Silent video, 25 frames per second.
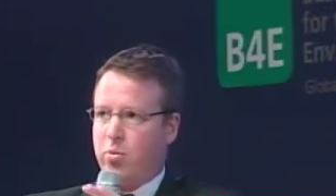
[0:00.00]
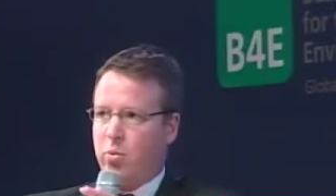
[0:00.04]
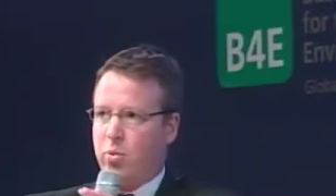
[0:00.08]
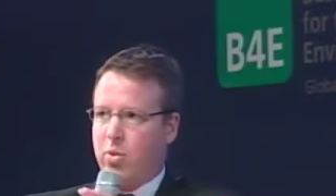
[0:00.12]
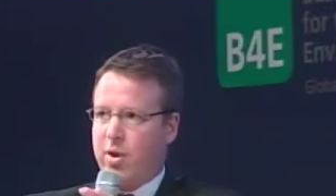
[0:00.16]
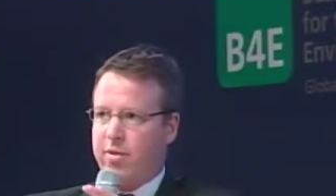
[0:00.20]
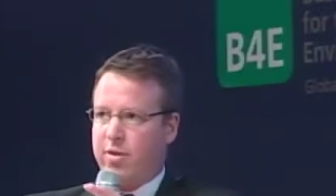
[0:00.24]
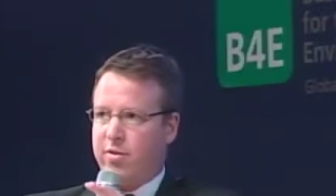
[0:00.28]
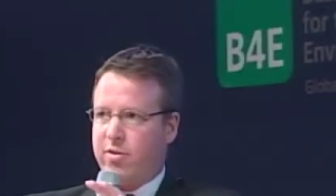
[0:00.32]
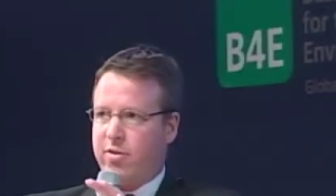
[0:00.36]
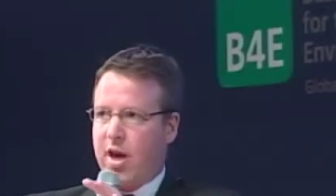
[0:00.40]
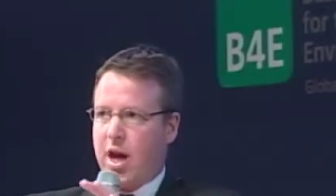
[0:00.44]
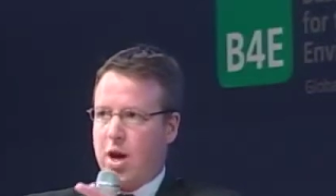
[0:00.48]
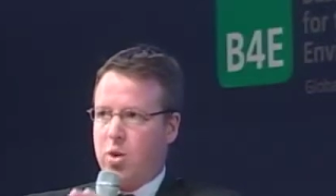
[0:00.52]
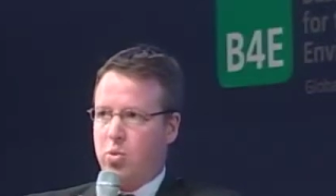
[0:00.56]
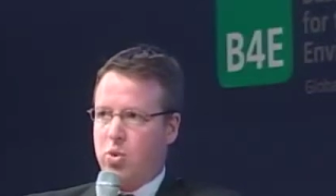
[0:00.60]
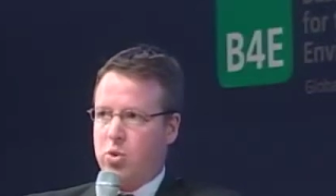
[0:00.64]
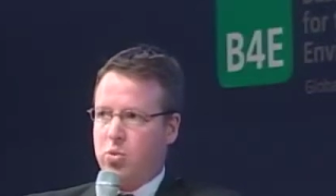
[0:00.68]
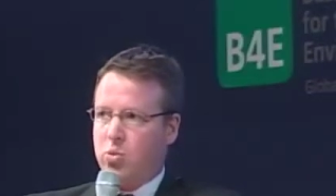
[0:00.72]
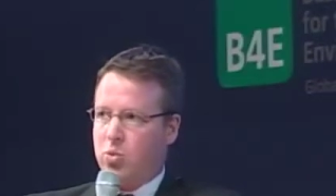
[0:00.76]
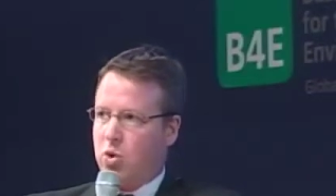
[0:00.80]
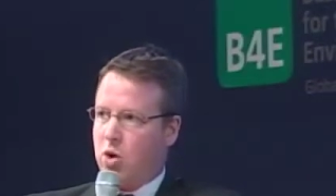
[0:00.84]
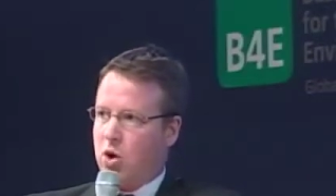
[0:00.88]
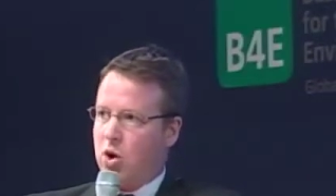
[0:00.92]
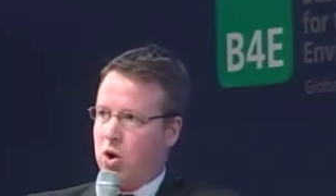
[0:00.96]
whether they
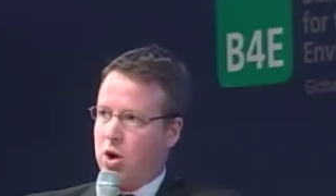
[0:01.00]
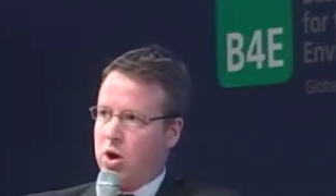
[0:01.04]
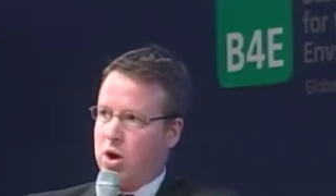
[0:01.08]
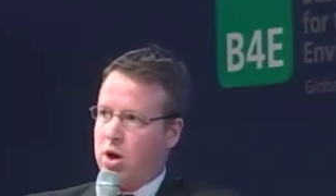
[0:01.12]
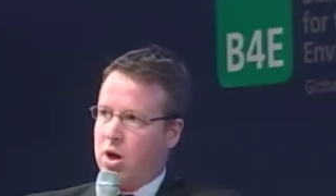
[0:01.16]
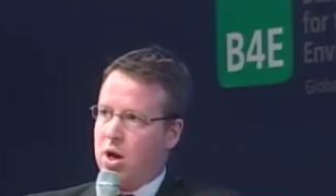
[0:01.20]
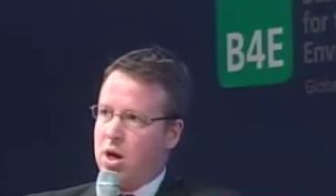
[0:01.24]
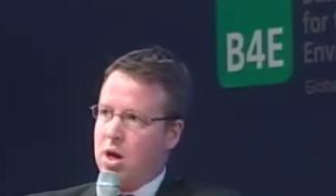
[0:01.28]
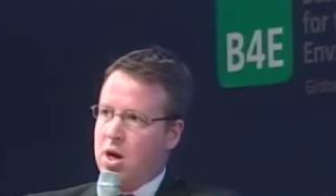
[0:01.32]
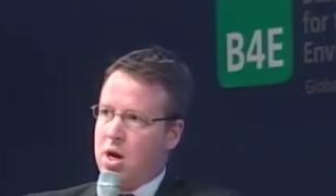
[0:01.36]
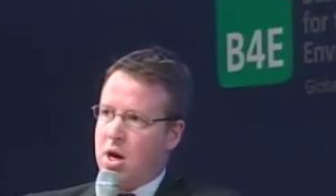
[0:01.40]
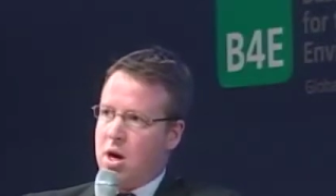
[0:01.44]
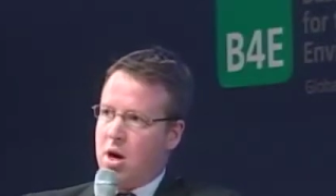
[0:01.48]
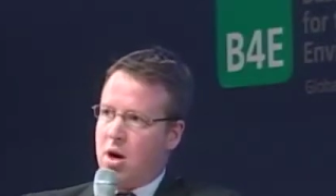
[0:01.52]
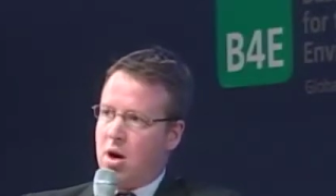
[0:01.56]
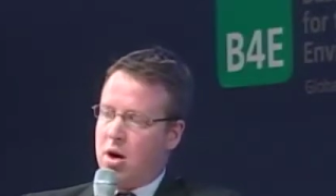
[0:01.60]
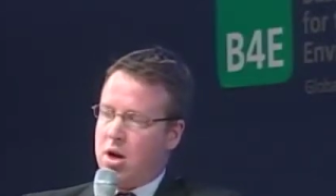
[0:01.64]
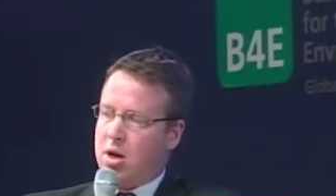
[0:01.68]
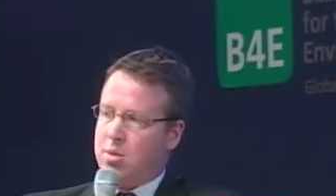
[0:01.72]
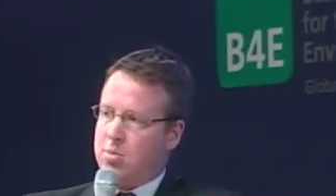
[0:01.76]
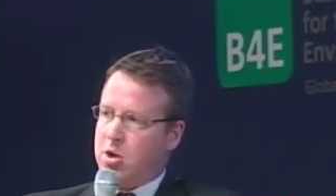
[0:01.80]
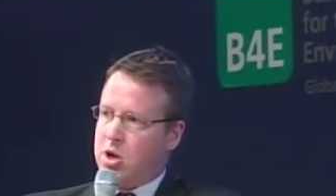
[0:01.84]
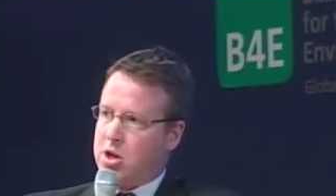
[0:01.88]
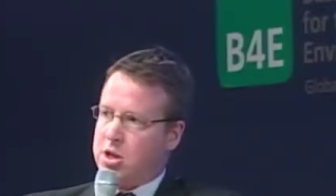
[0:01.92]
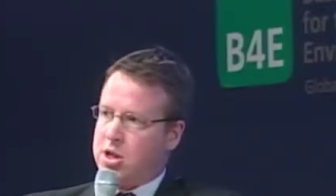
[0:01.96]
would work
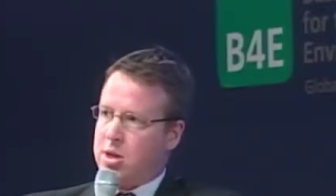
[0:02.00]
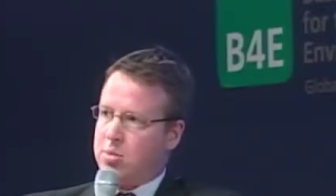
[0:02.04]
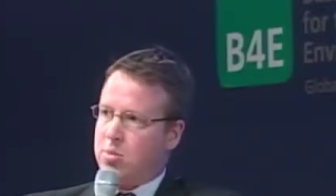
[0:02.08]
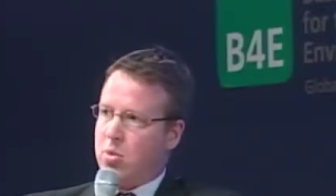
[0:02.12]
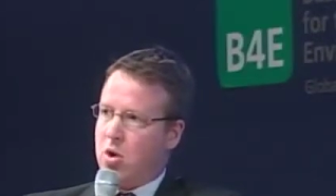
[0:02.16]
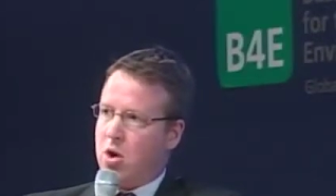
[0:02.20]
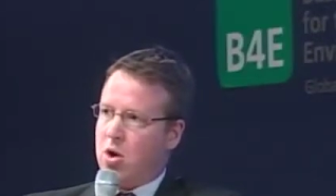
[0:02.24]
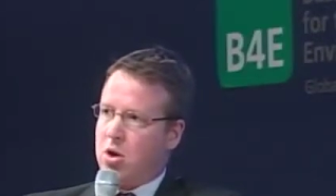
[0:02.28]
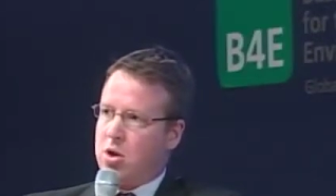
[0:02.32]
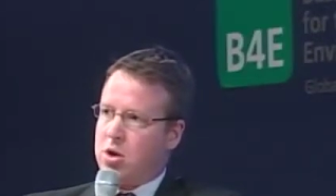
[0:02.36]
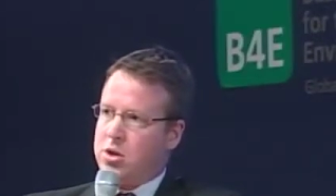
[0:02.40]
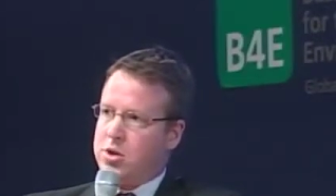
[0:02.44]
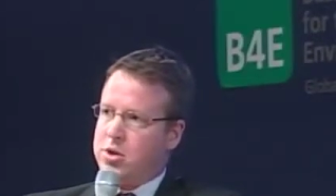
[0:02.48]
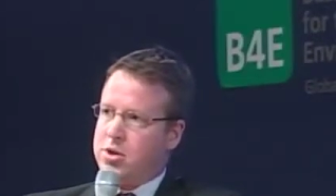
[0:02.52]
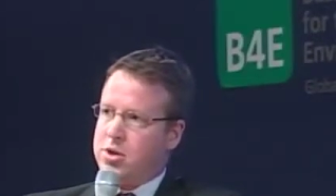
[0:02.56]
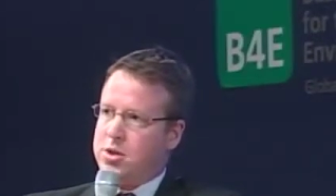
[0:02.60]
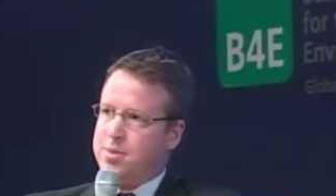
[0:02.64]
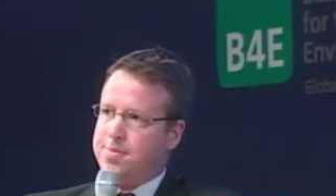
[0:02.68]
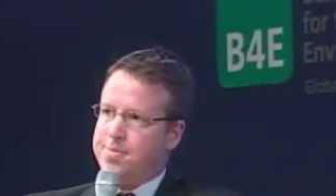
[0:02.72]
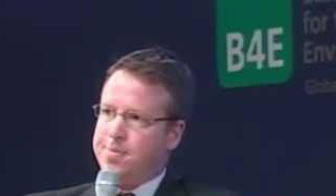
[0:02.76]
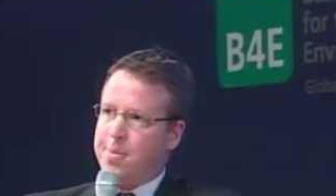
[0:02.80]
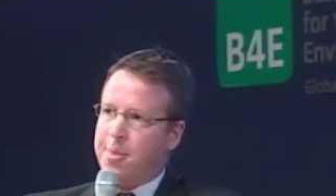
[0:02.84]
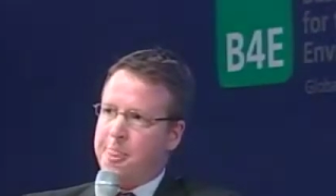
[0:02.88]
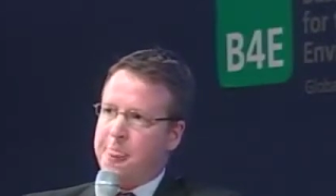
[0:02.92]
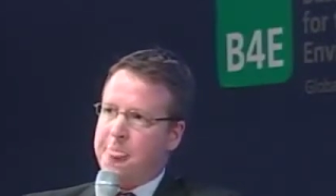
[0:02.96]
on emerging
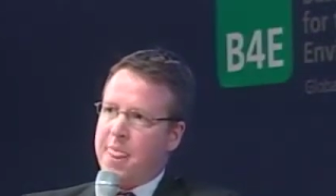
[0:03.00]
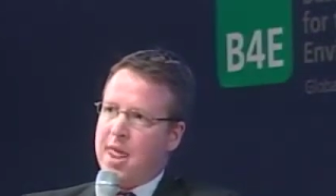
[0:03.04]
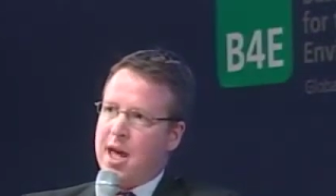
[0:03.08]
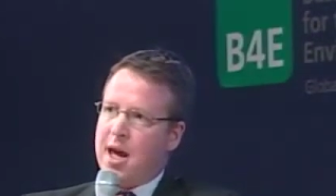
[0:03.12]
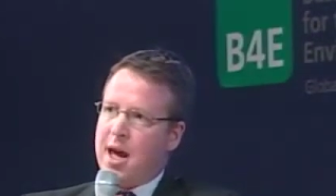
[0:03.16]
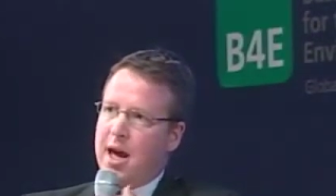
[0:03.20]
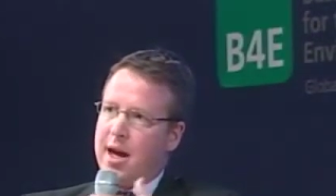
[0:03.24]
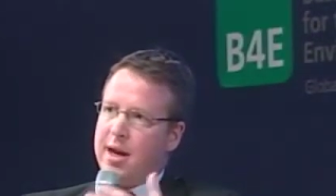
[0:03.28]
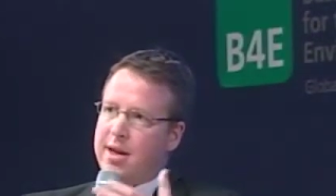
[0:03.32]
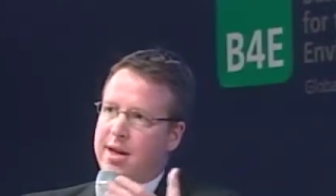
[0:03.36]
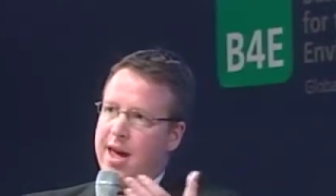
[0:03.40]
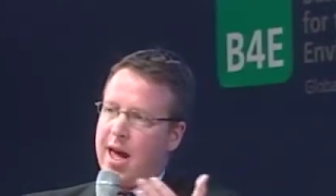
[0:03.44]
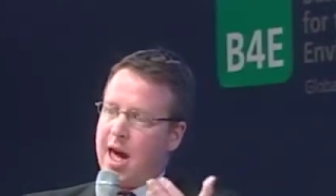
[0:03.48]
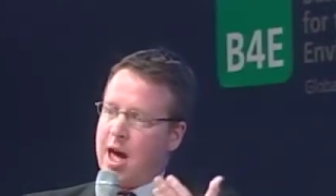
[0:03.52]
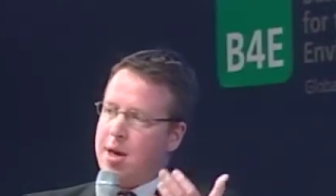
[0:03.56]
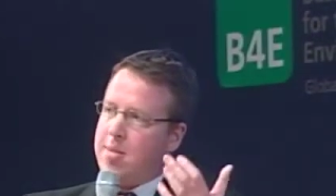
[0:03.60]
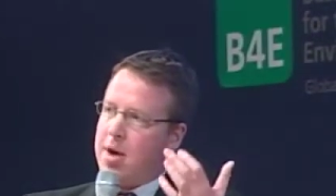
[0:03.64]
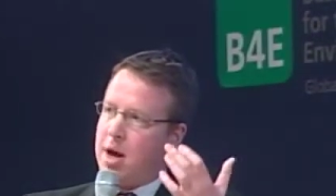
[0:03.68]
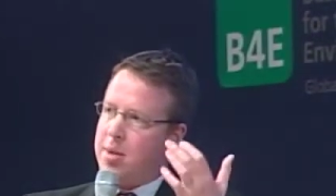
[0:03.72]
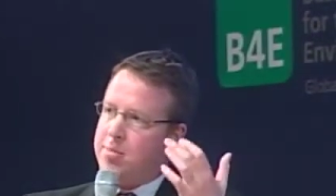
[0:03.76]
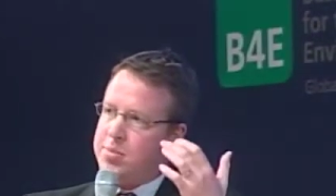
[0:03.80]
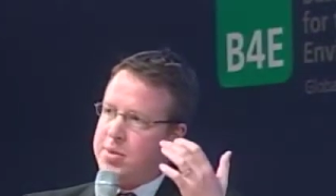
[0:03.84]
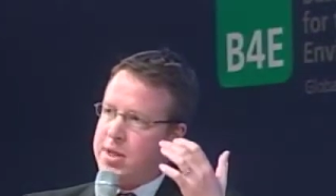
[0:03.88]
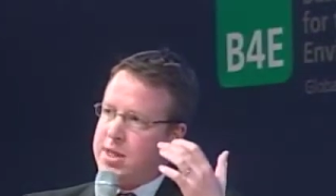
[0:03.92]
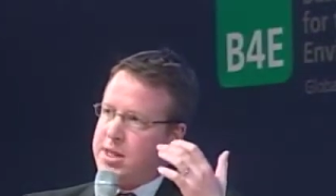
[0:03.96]
markets, and
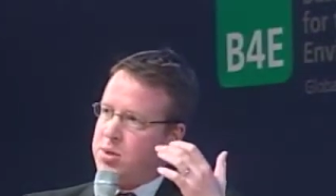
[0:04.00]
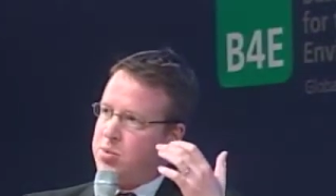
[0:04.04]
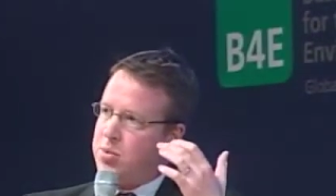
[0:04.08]
came up